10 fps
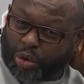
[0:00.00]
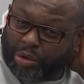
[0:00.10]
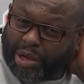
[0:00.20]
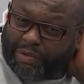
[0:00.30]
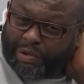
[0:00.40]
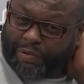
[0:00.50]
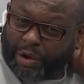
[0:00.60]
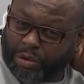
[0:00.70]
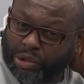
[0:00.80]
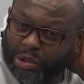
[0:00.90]
third level
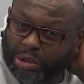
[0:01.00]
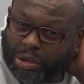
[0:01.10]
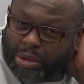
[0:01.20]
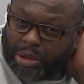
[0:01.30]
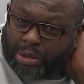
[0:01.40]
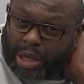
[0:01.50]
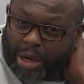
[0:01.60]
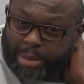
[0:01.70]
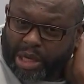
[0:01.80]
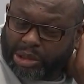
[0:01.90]
defenders and
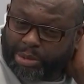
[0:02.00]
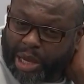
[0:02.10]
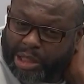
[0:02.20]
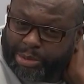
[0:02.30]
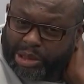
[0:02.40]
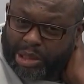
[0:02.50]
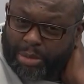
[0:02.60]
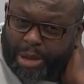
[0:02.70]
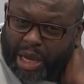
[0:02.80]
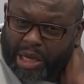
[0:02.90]
kind of making some guys miss in the
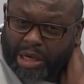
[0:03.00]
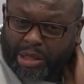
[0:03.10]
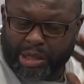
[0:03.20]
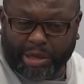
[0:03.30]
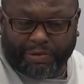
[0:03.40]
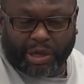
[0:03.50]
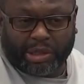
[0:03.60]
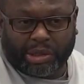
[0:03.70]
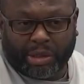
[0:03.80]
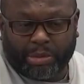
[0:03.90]
back end of the
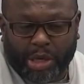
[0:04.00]
defense.